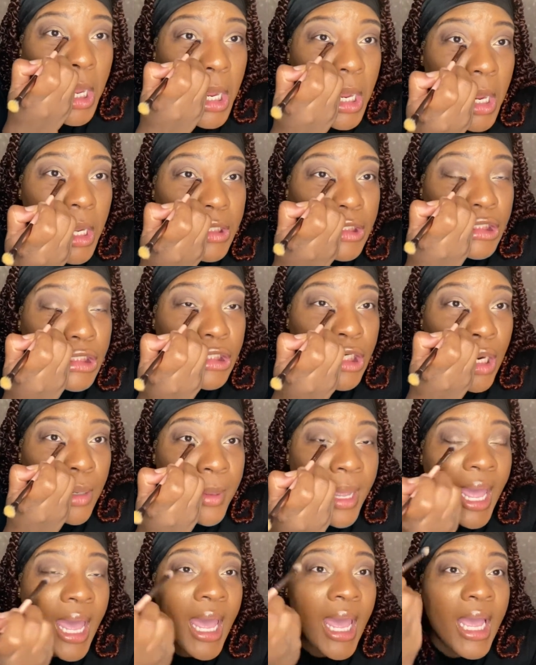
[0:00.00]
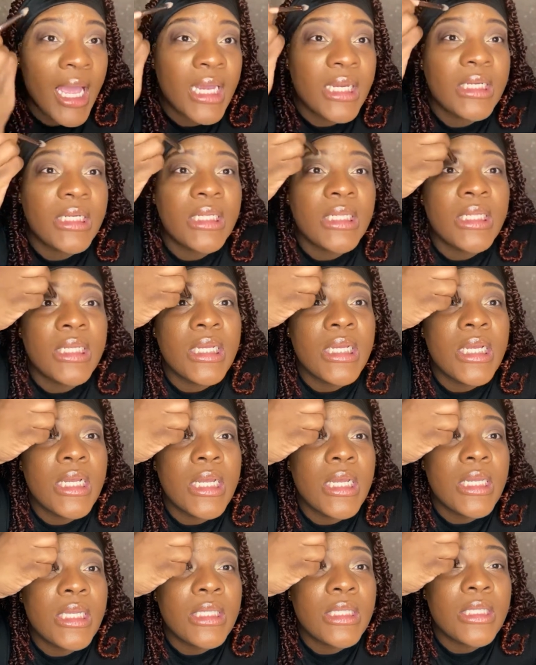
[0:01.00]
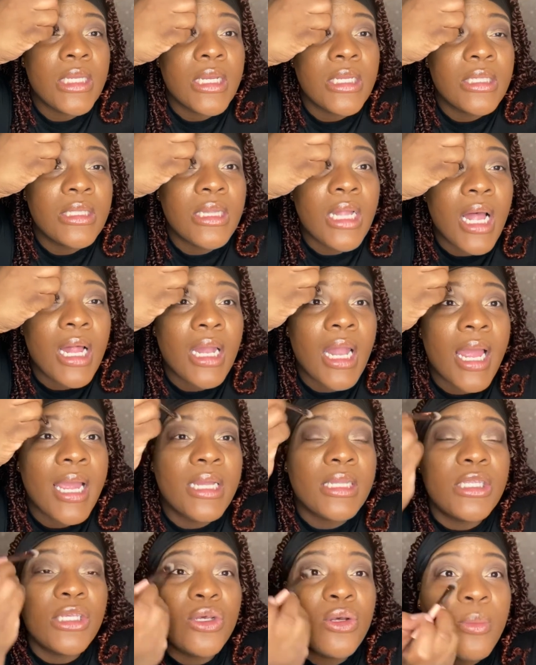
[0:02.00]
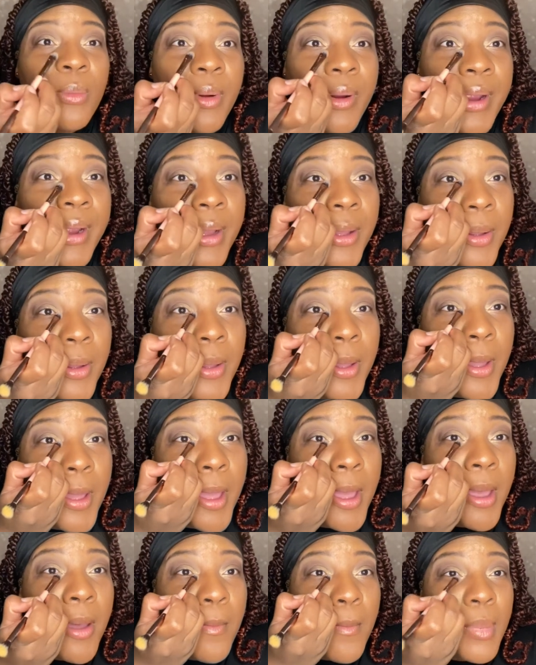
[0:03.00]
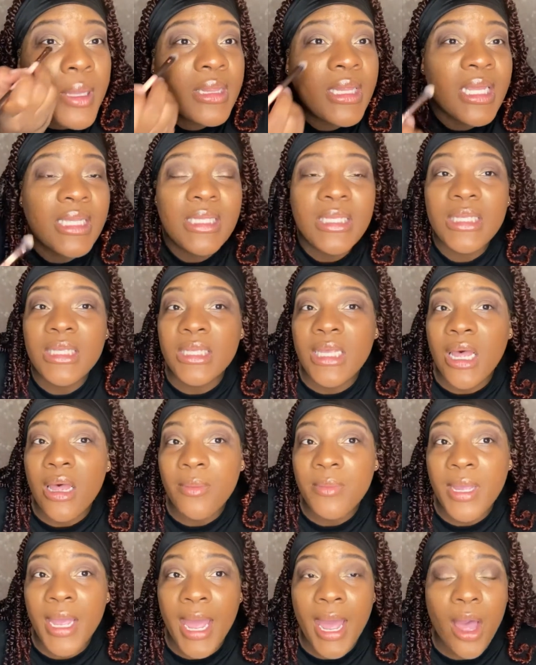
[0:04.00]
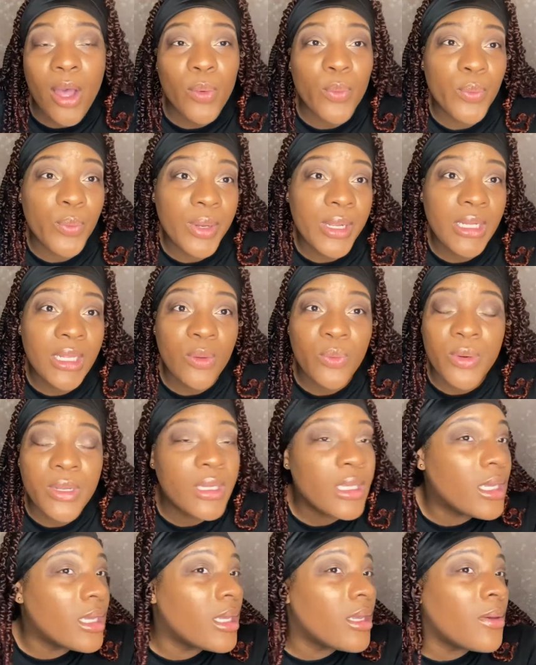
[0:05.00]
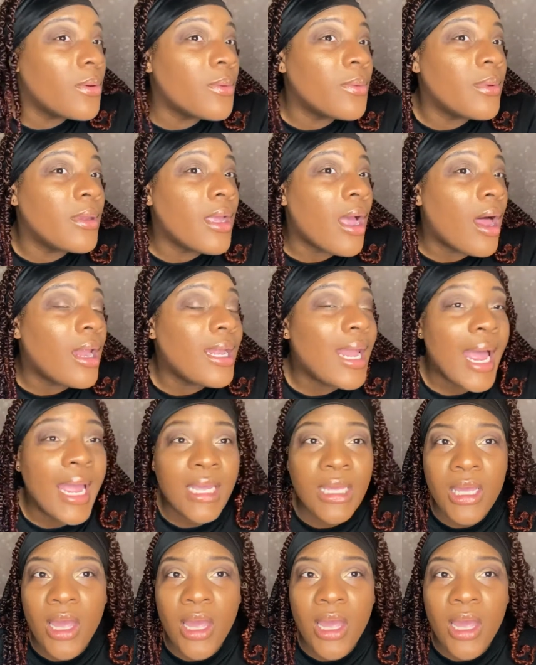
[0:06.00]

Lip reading: shabash so it's not like too brown. But this is coming out really cute. Y'all like?